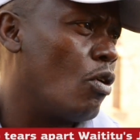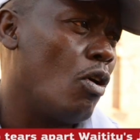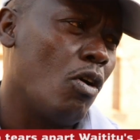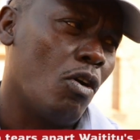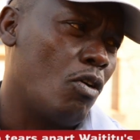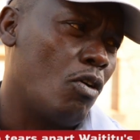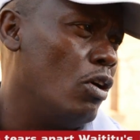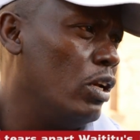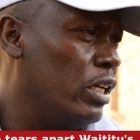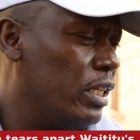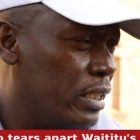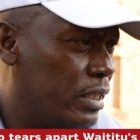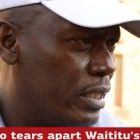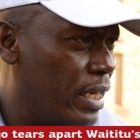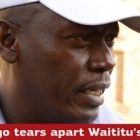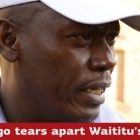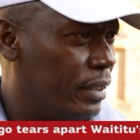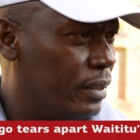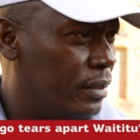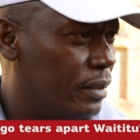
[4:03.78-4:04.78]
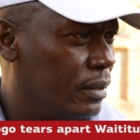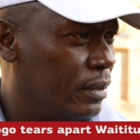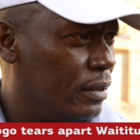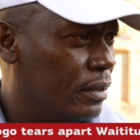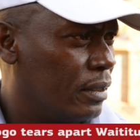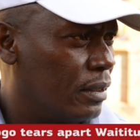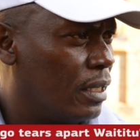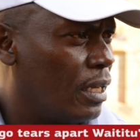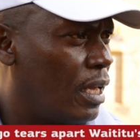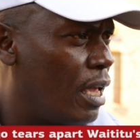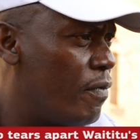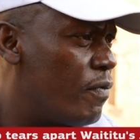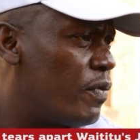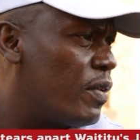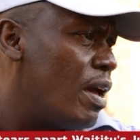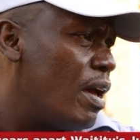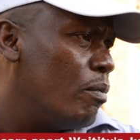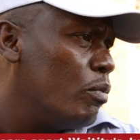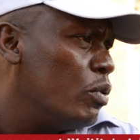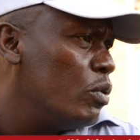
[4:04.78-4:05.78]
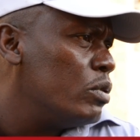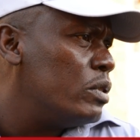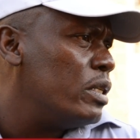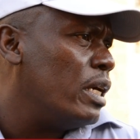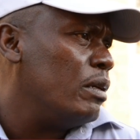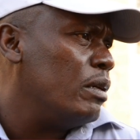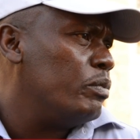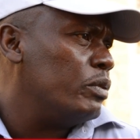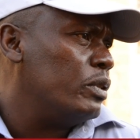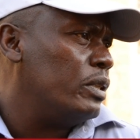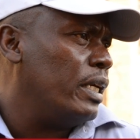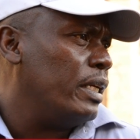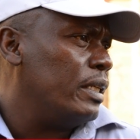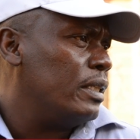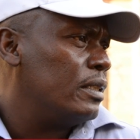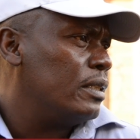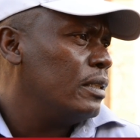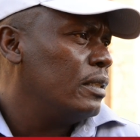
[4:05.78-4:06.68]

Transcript: Call it 10. Give Kiambu 10%.